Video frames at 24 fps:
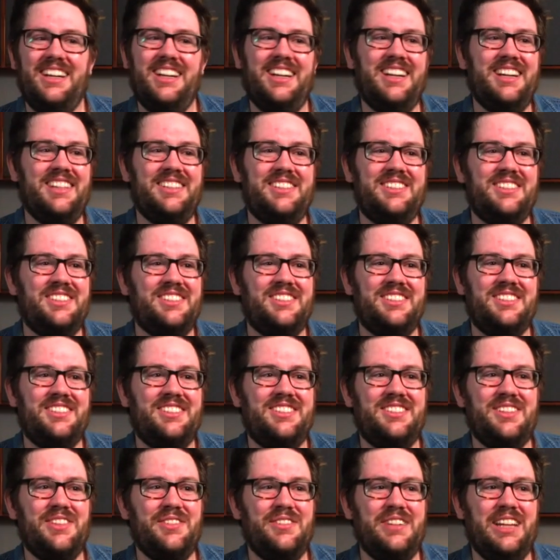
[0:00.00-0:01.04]
It's just
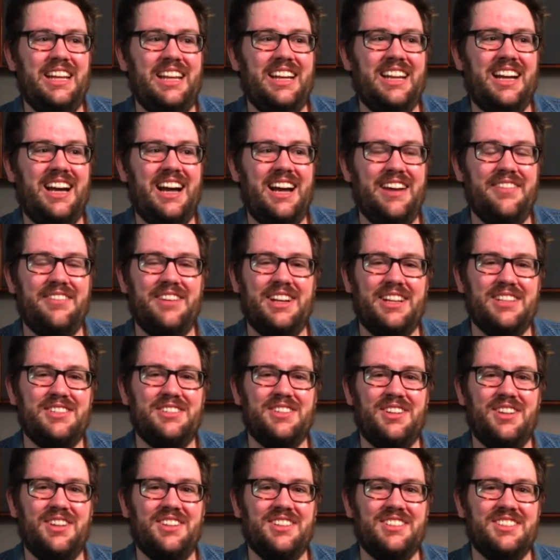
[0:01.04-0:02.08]
so neat. I've got
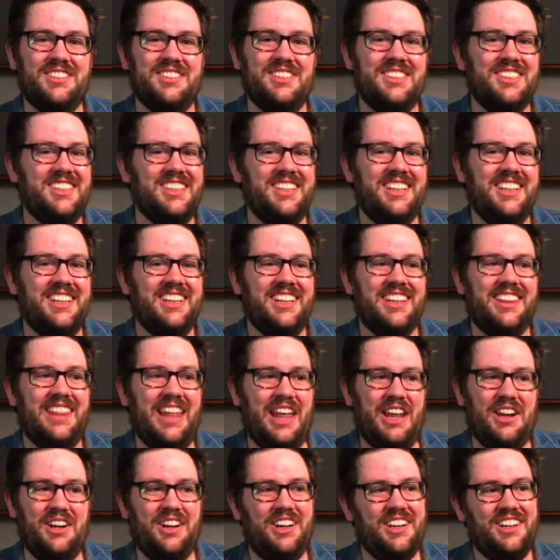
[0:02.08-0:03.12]
songs
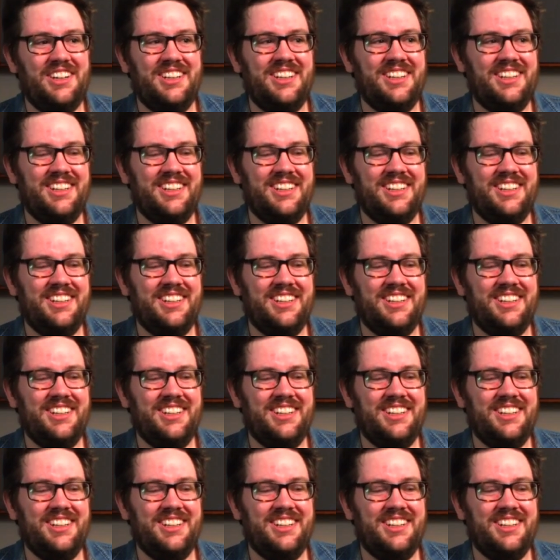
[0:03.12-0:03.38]
that are